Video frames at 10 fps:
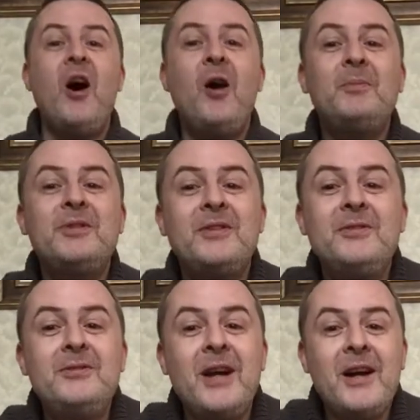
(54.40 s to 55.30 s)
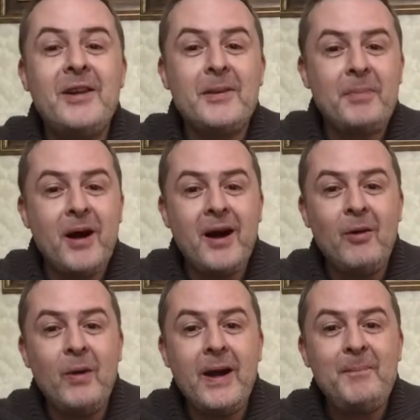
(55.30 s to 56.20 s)
up to the
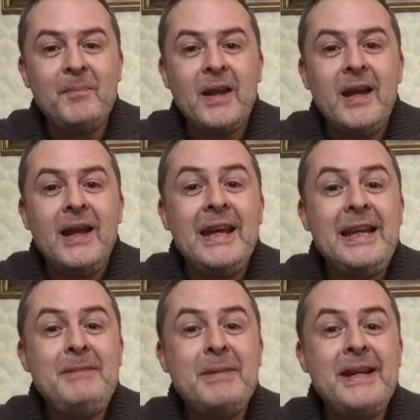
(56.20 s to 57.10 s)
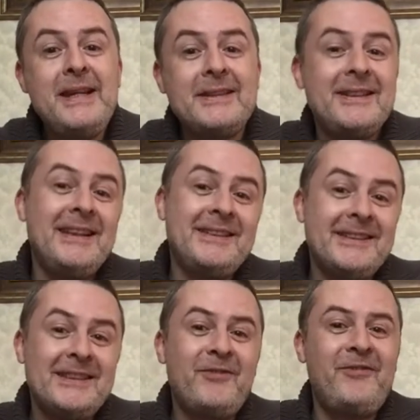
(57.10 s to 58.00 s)
part where he meets
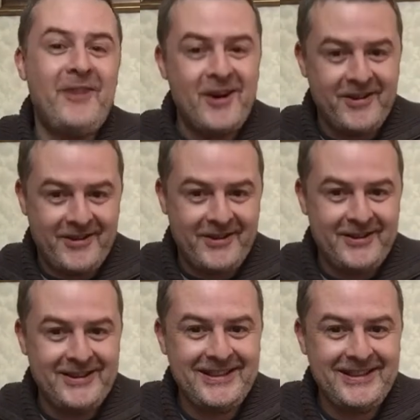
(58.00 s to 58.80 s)
Liz's father.